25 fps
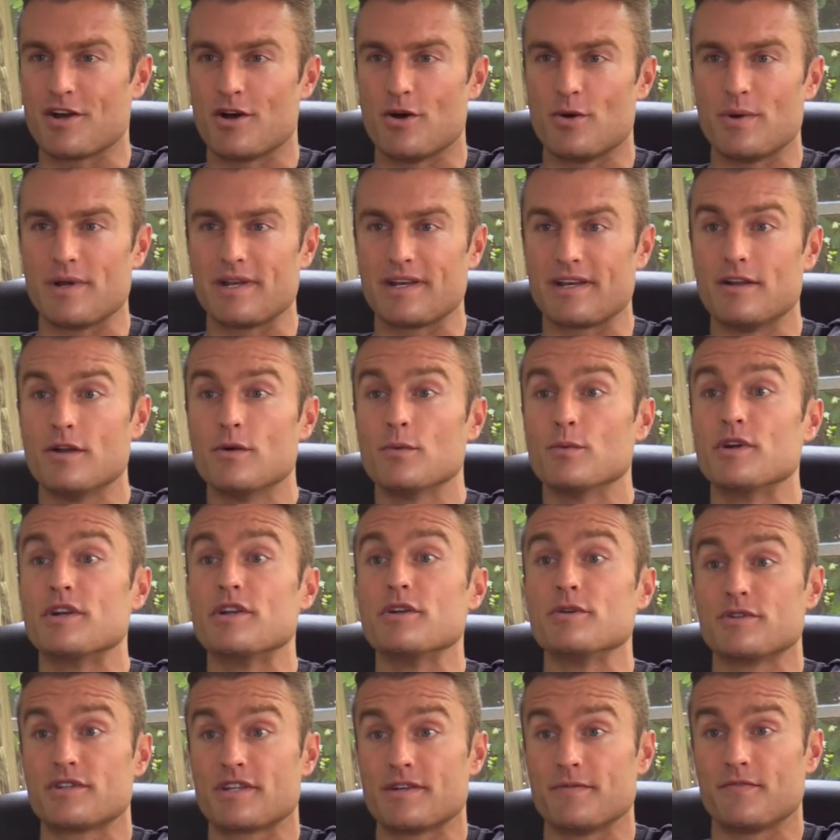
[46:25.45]
going,
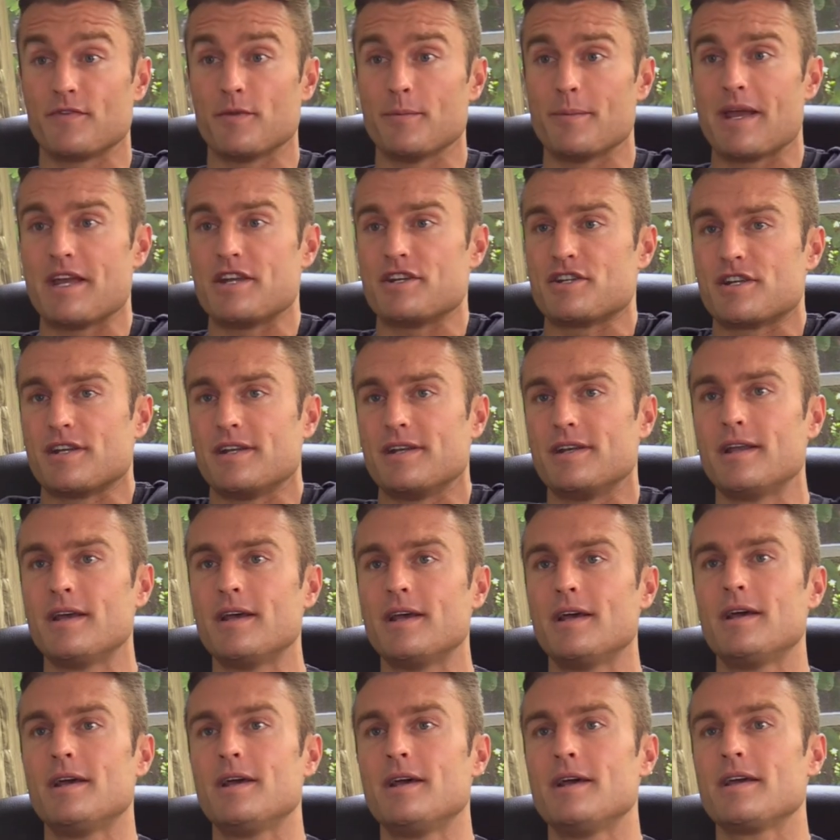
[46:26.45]
reduce inflammation,
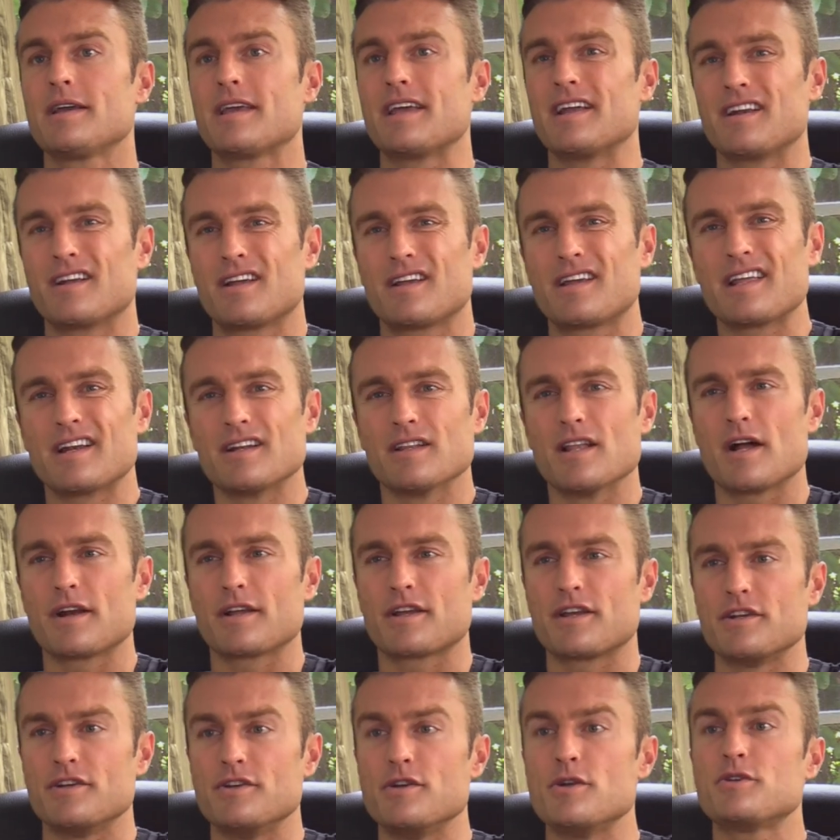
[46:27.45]
get, get a lot
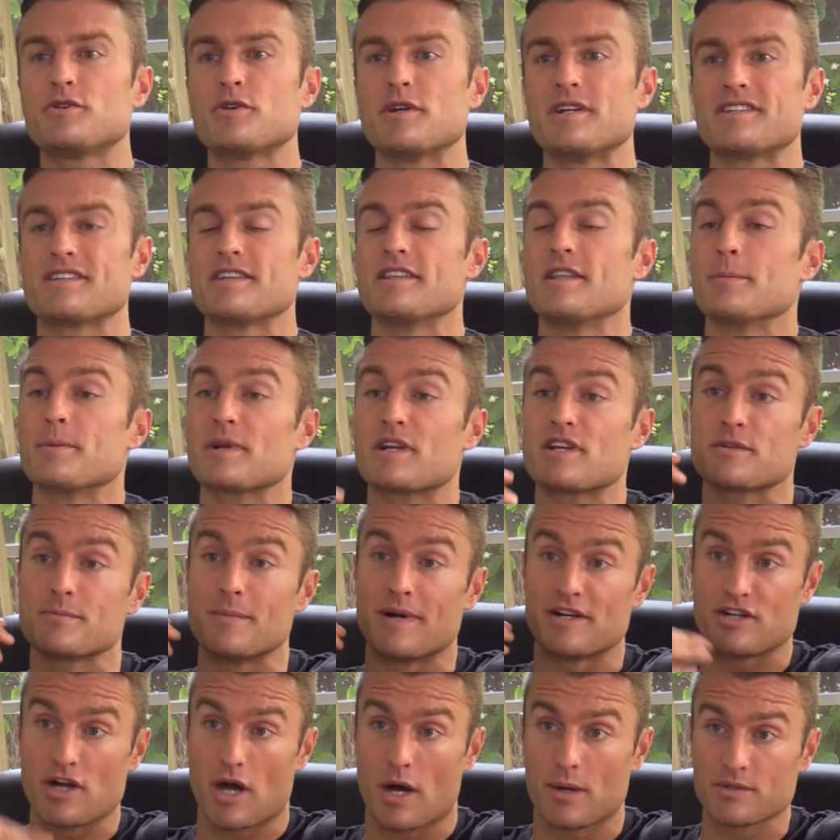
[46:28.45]
of good nutrients in there because
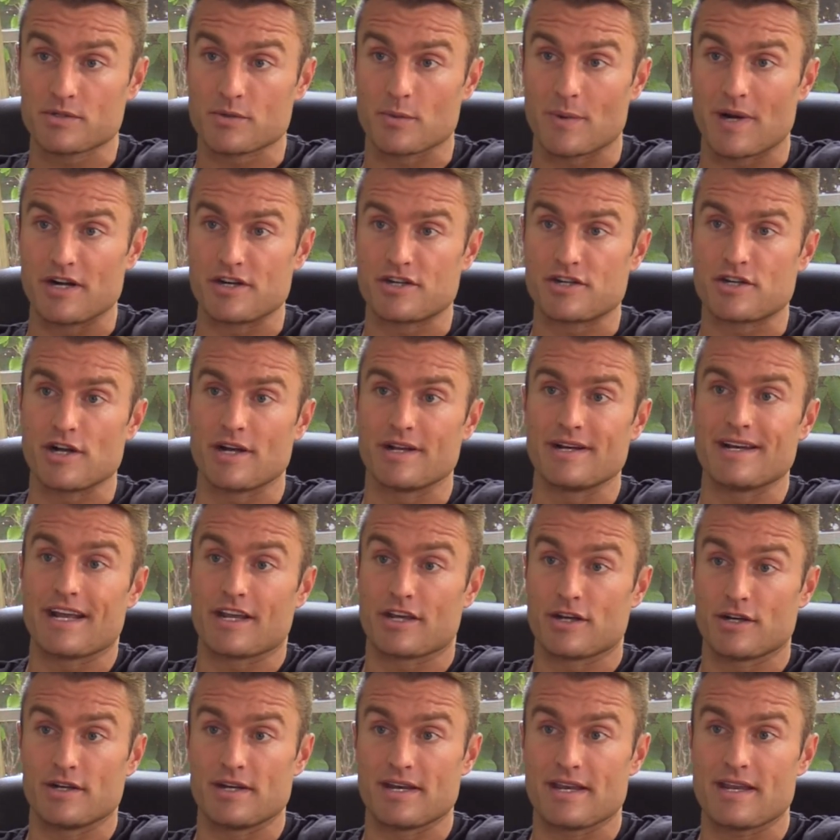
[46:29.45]
my jaw was wired shut and I
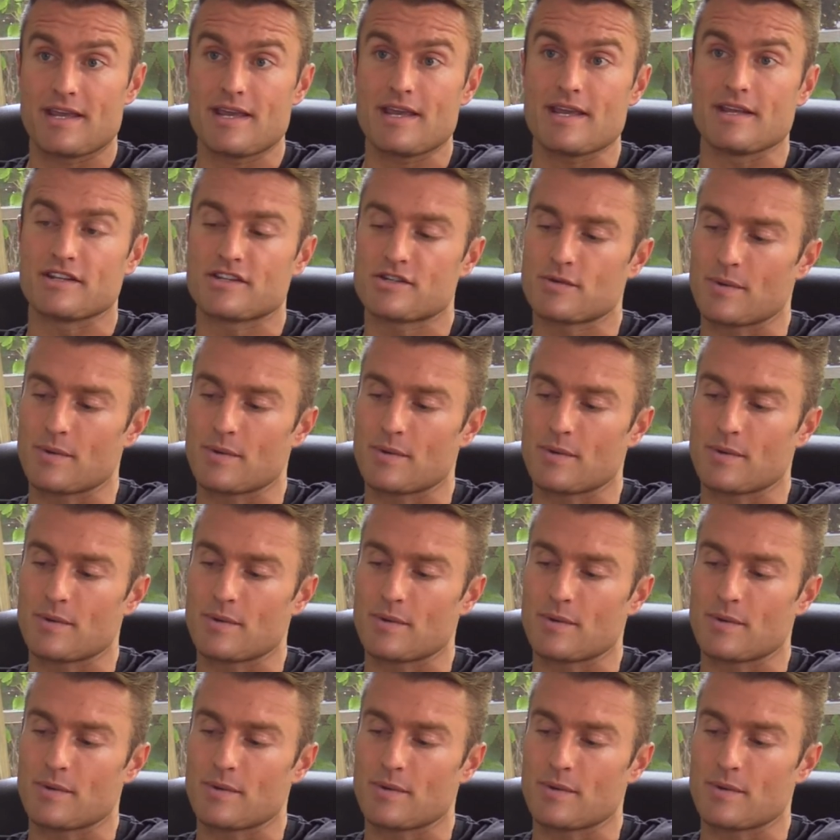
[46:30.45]
couldn't eat.